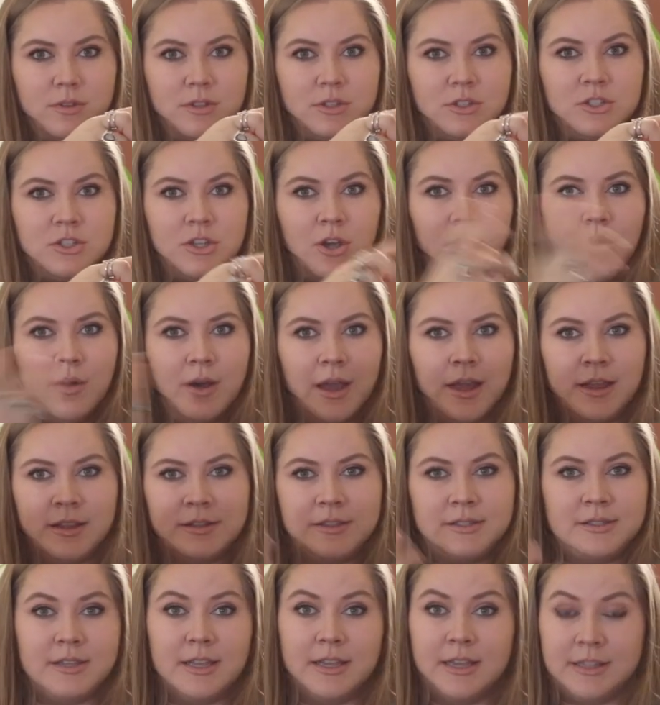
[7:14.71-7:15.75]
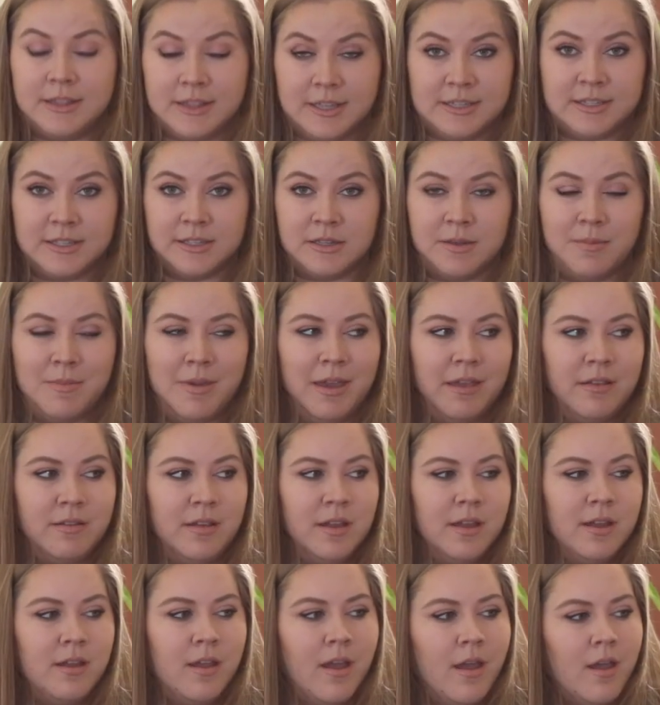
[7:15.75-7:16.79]
So it's, it, this is
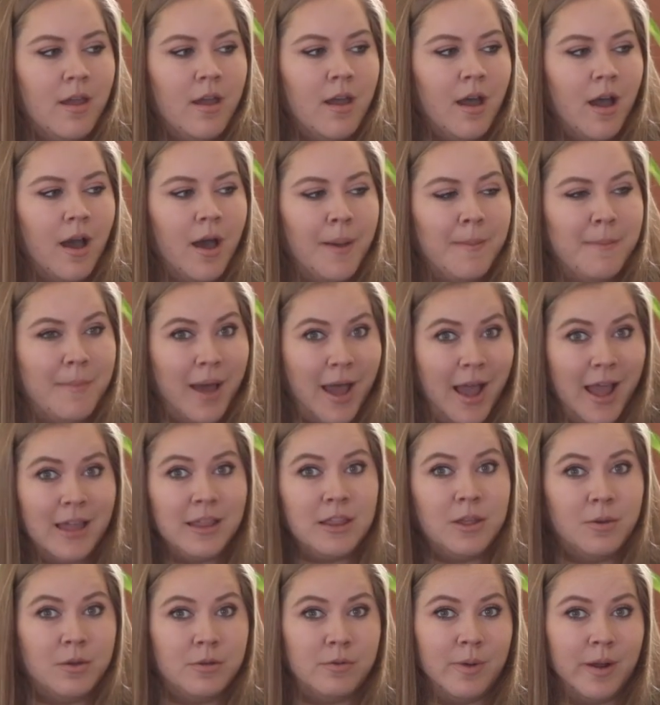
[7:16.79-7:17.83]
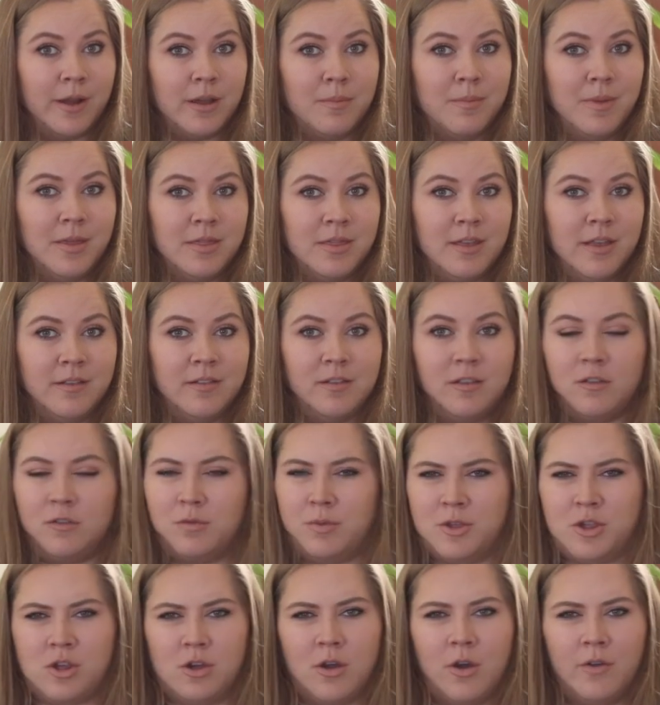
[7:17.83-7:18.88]
amazing. Um, highly would recommend this,
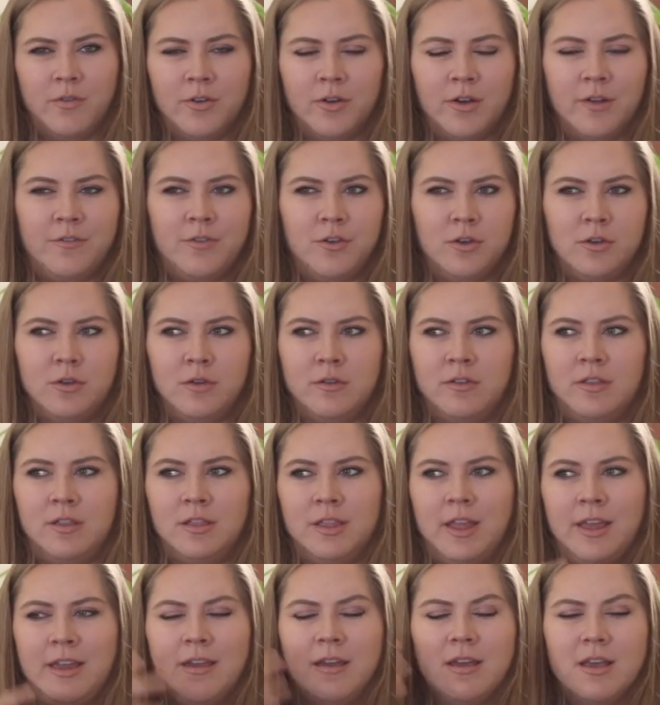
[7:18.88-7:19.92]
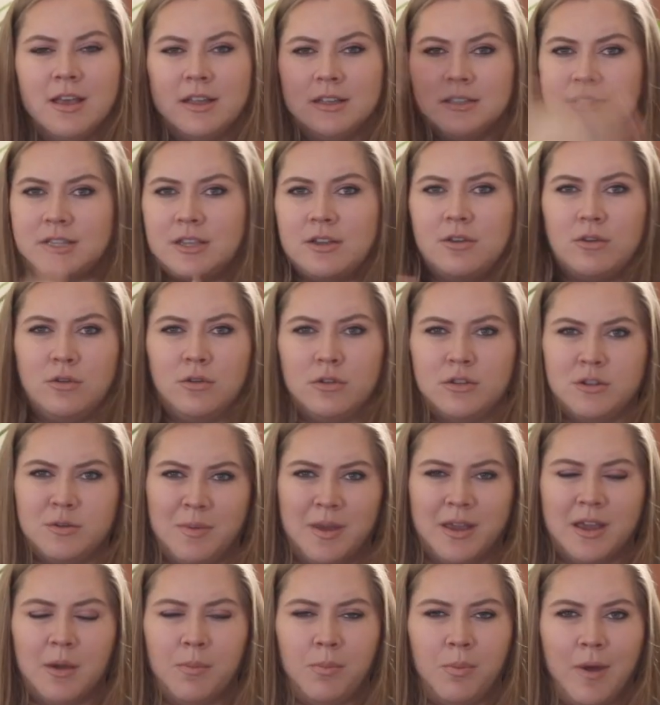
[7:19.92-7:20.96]
switching over if you're using like single use
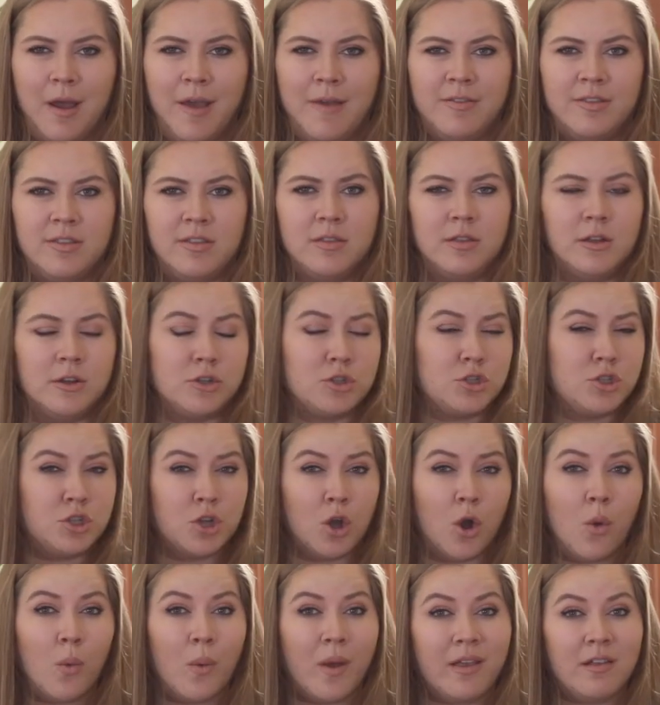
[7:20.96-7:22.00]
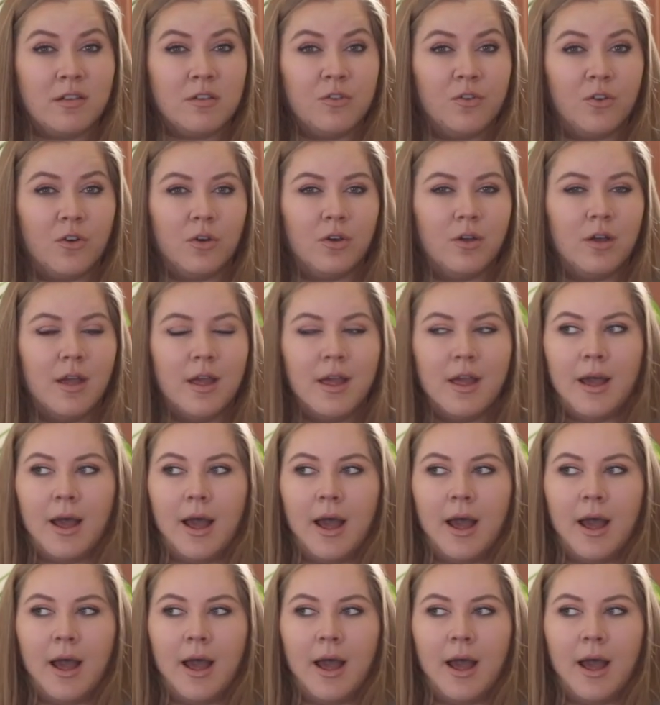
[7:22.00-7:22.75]
makeup wipes. They're so wasteful.